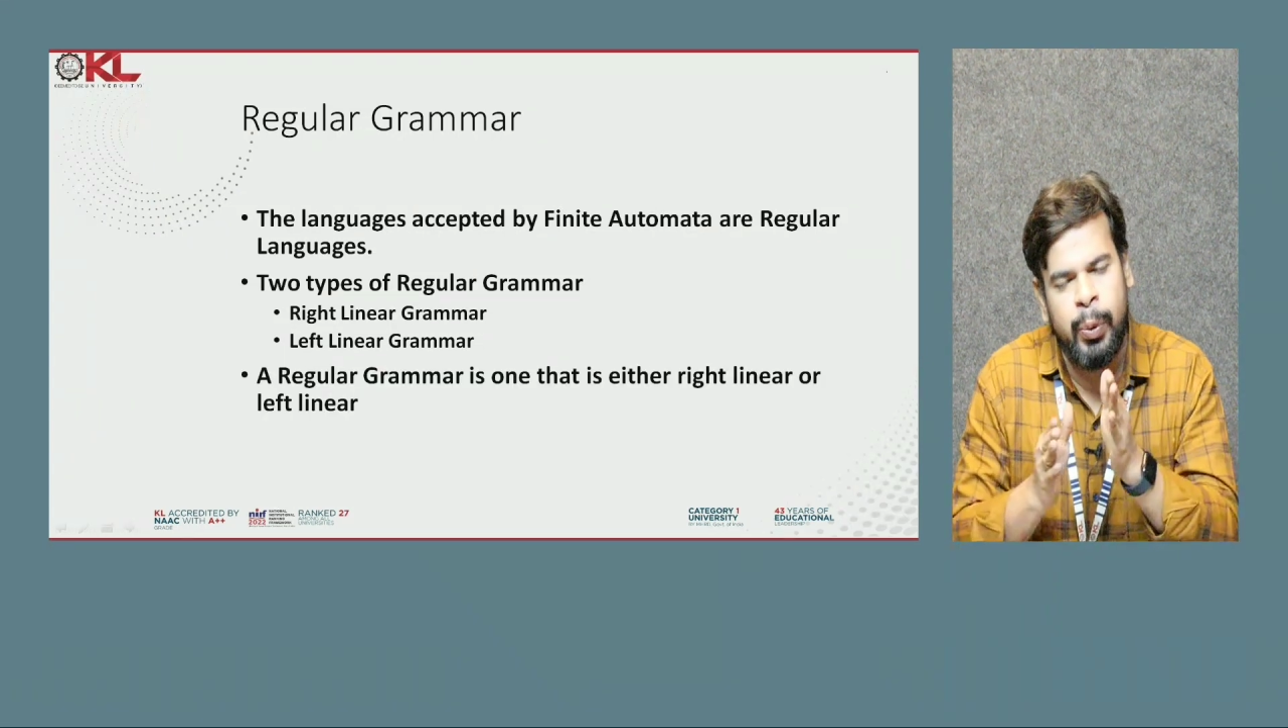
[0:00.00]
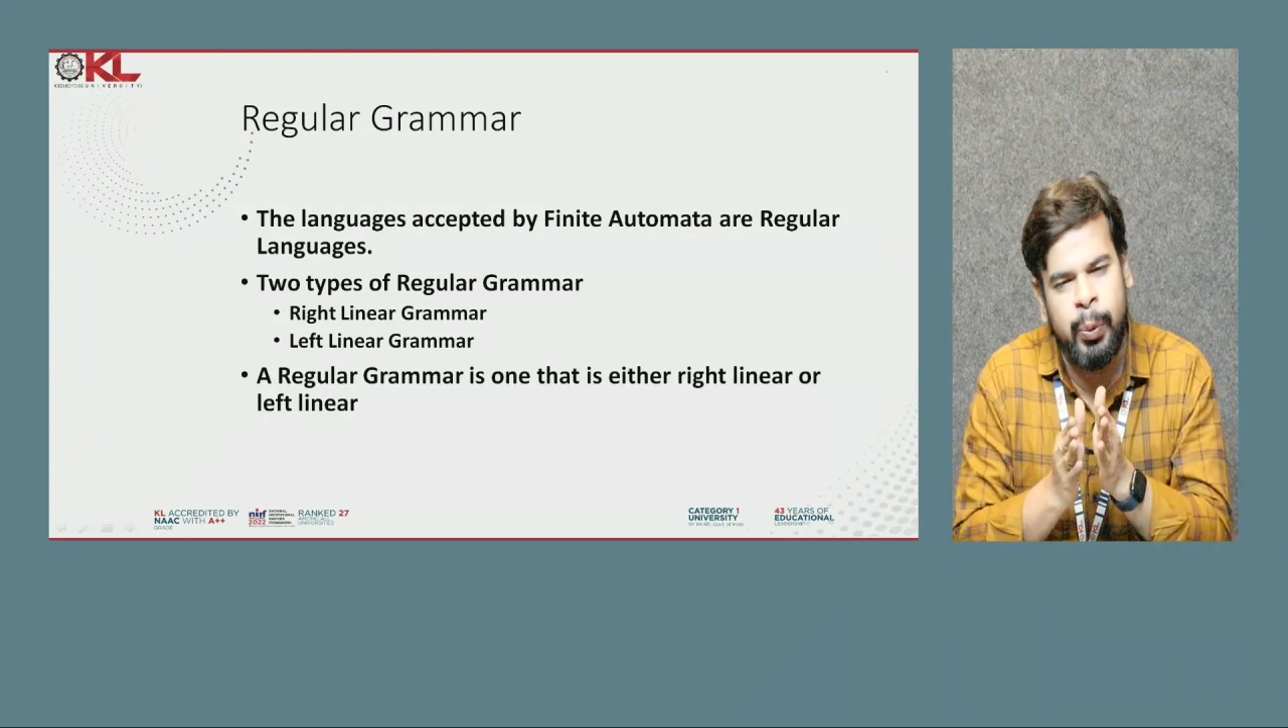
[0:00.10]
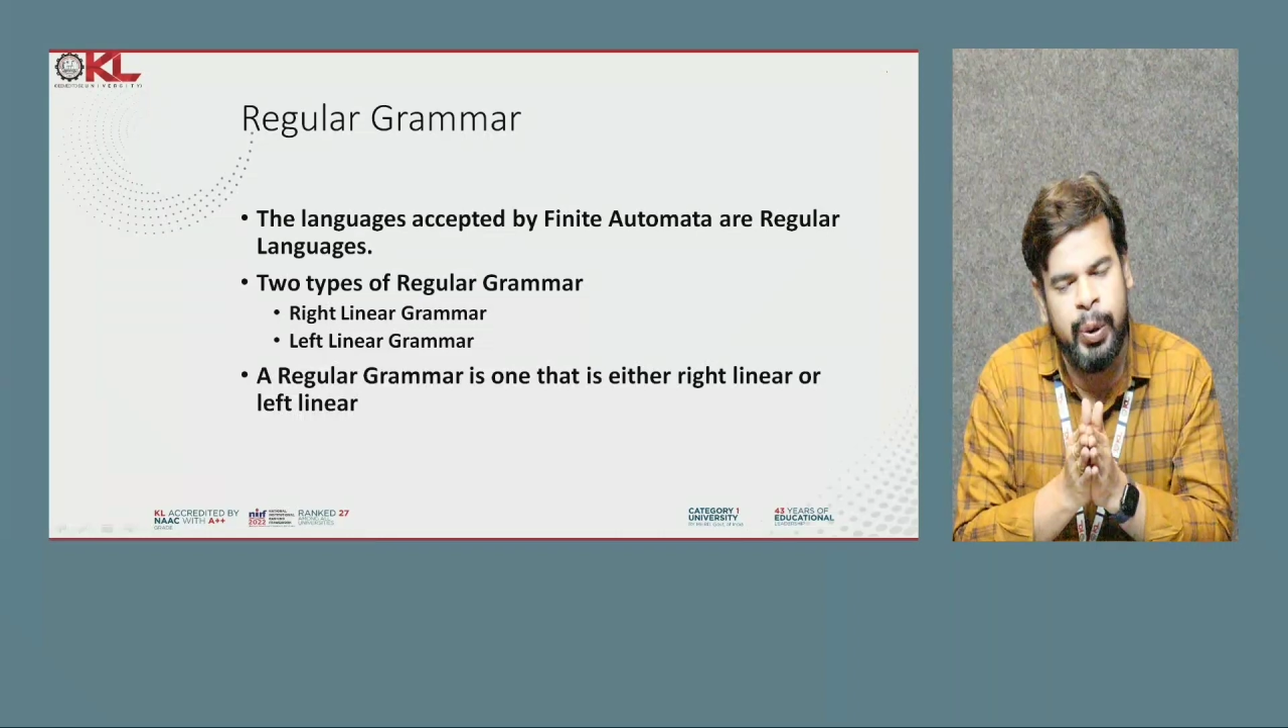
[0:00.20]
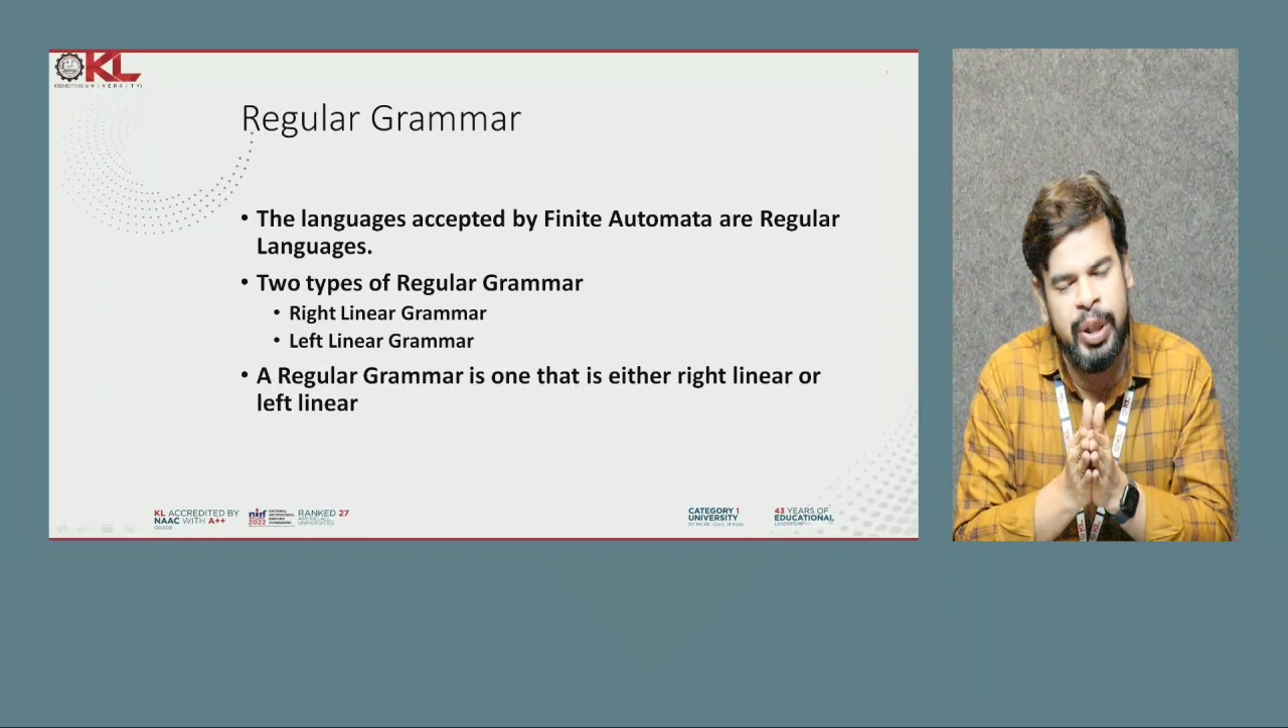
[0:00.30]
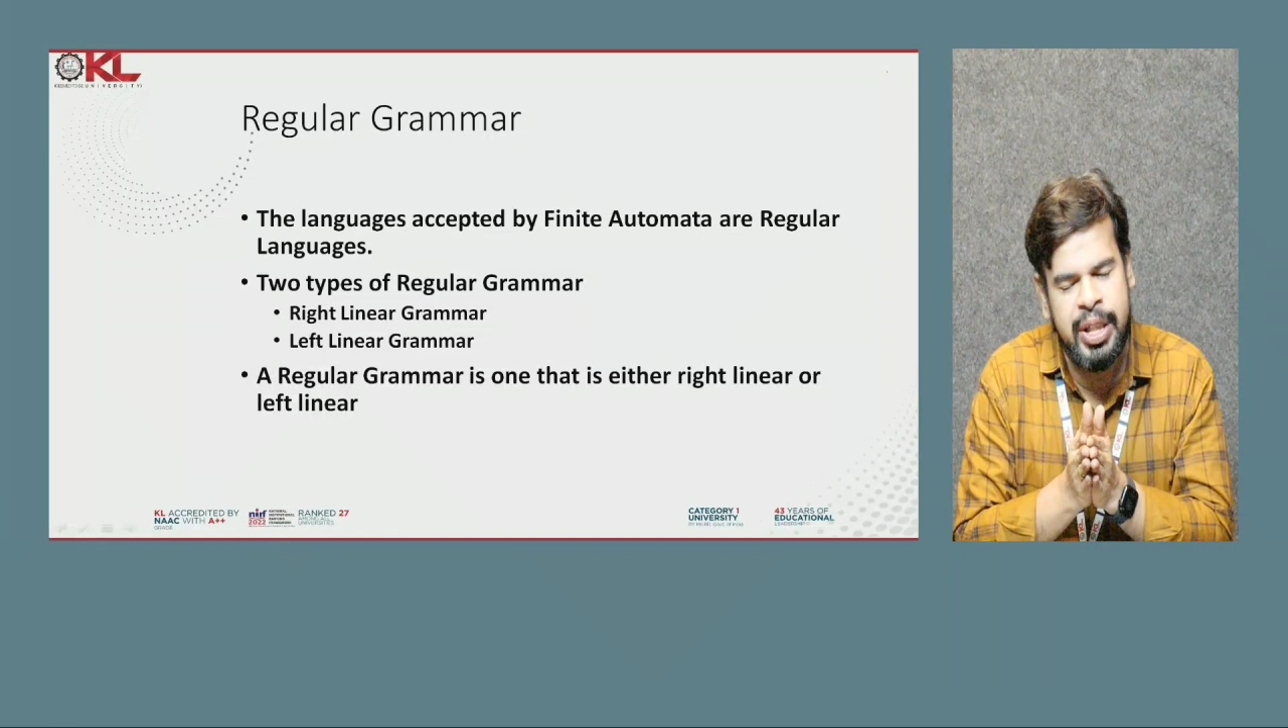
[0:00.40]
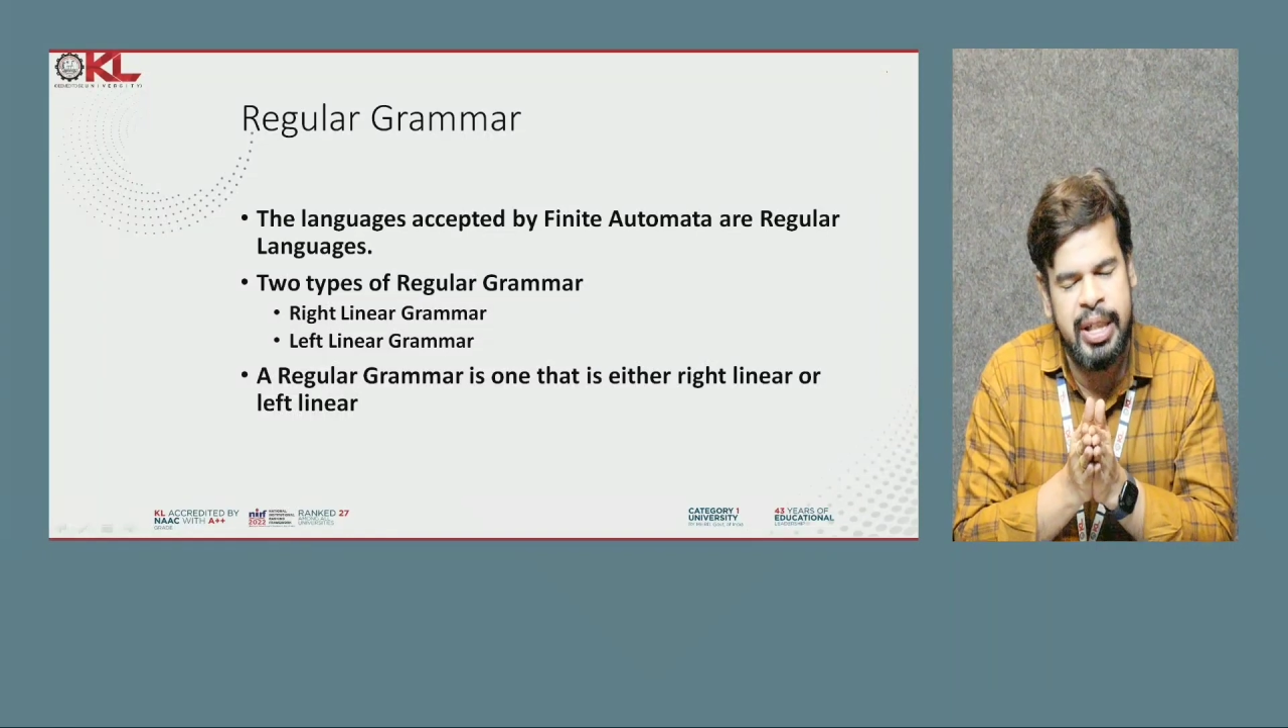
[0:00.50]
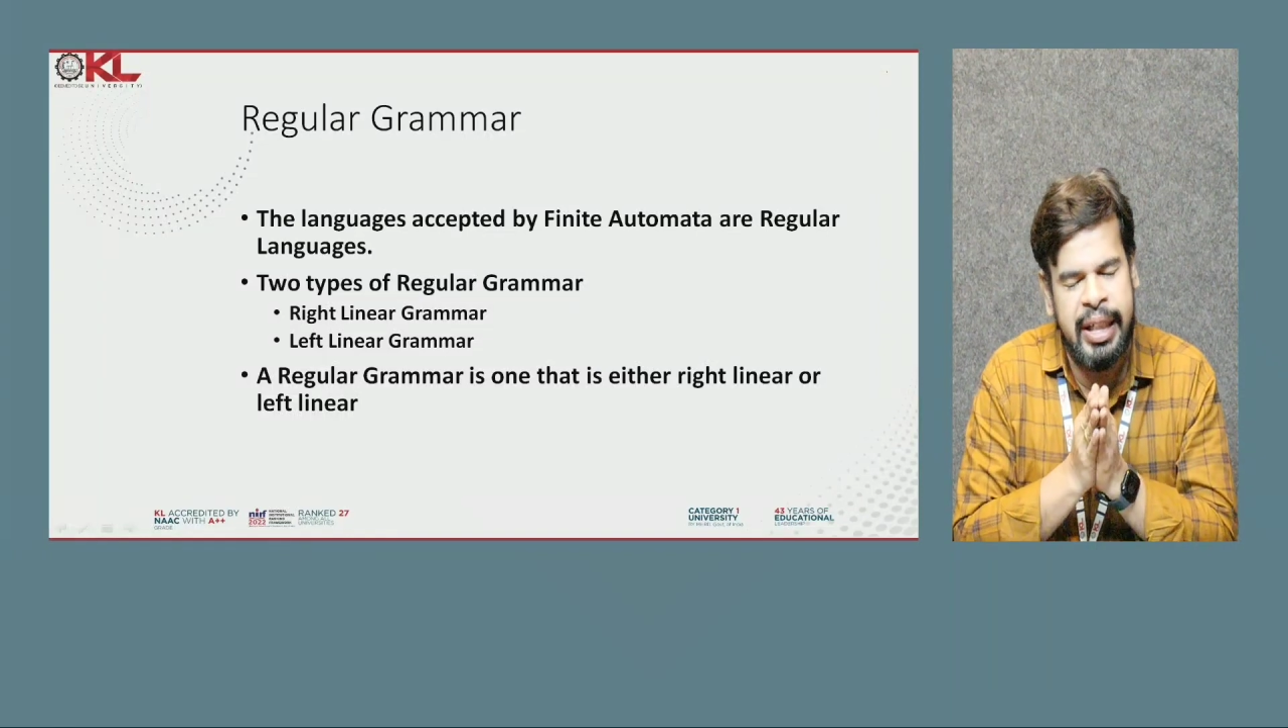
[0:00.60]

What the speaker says: which